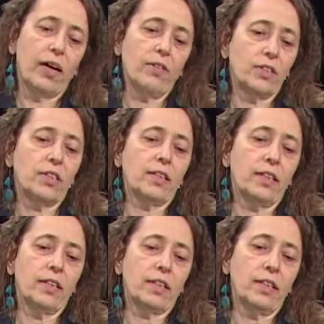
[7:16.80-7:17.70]

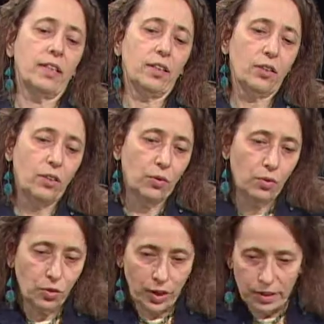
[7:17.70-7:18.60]
stuck, and you
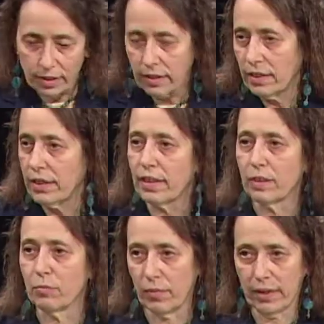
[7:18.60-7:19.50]
try to unstick
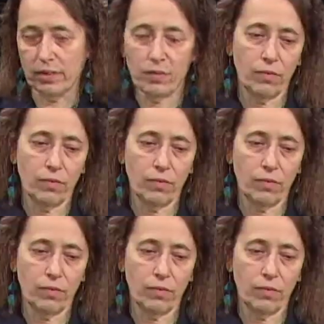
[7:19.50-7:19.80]
them by